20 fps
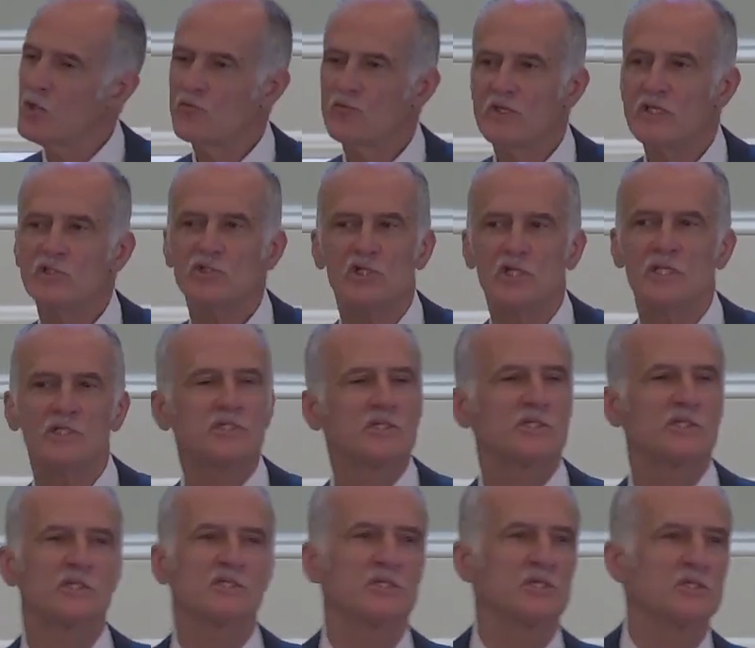I don't think
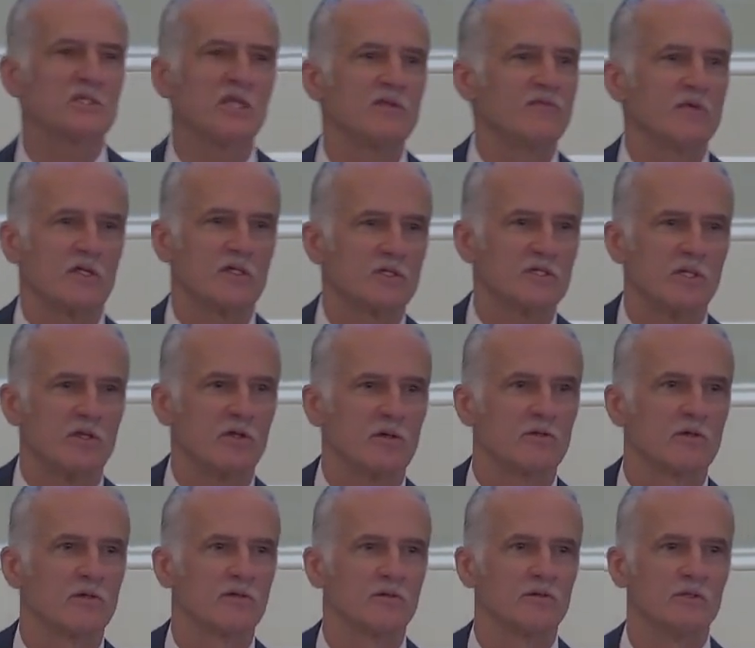Jesus is deceiving us
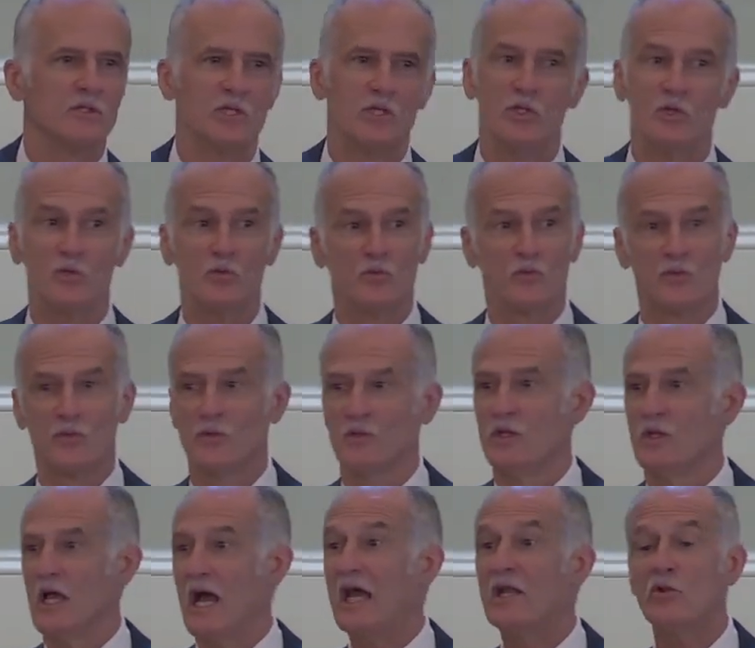here. Do you?
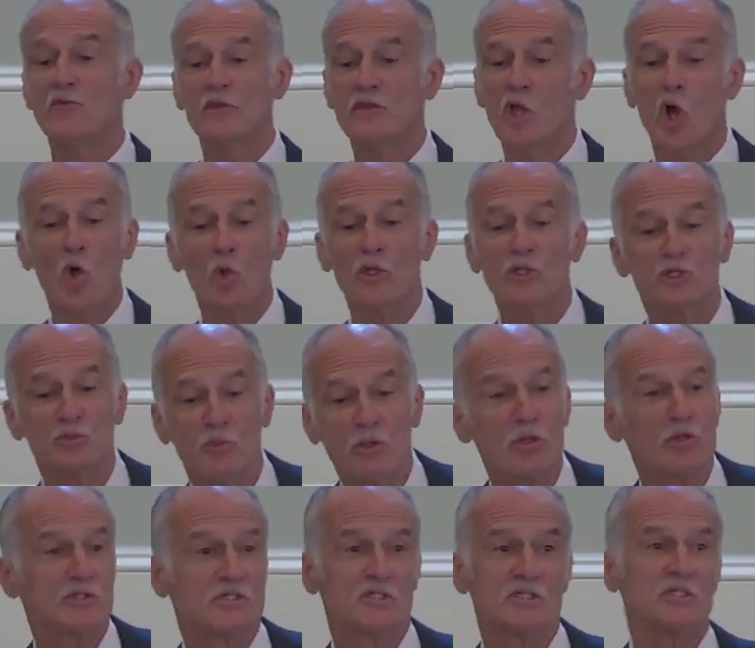I don't think the Holy
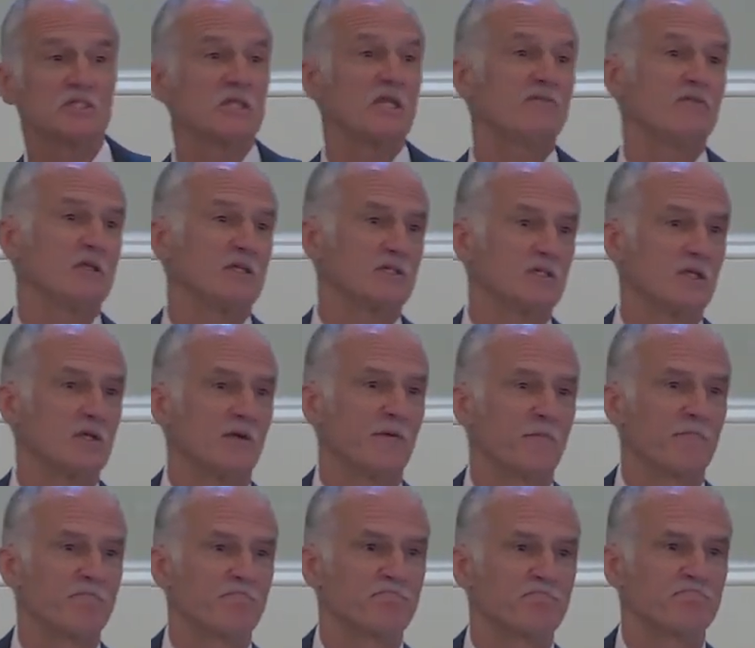Spirit is deceiving us
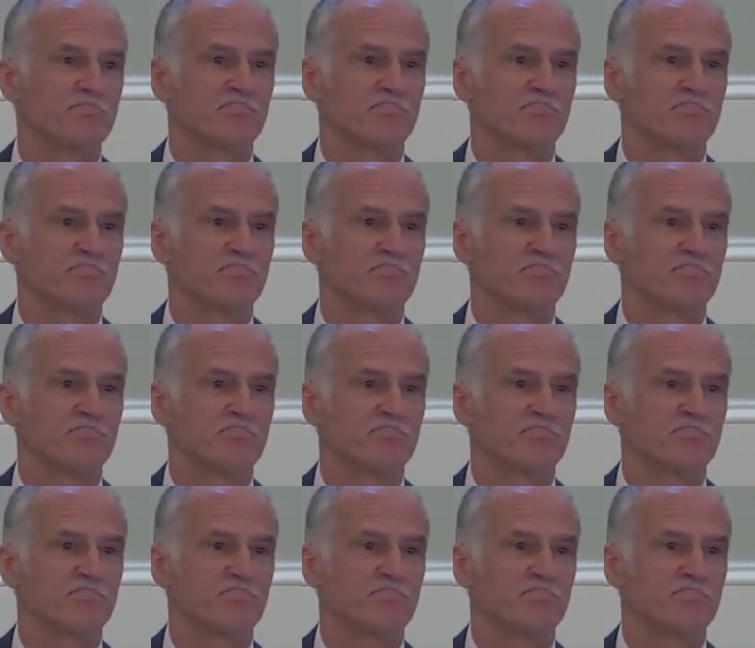here.